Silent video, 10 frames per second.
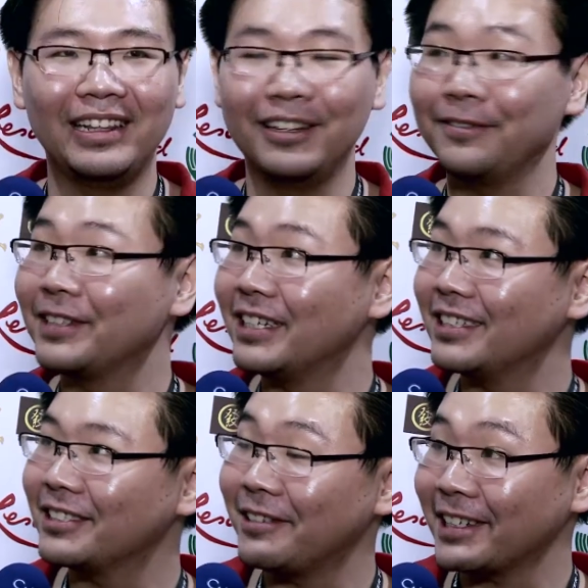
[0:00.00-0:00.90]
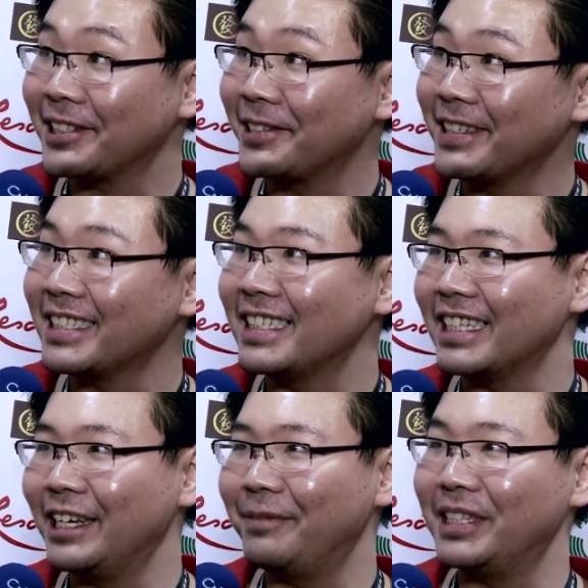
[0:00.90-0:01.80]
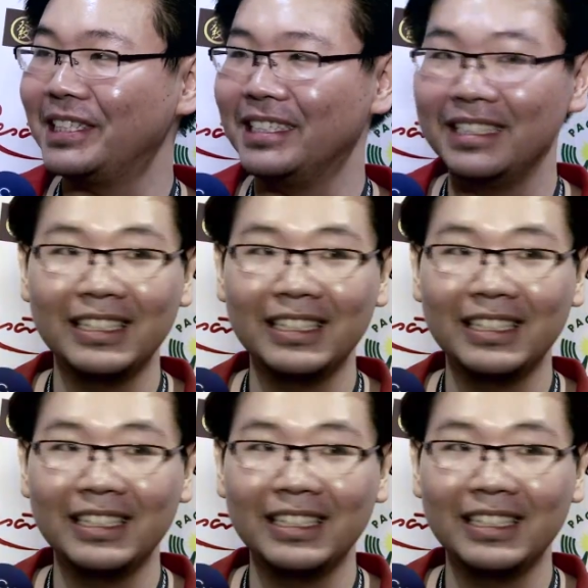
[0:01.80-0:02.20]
love the structures that APT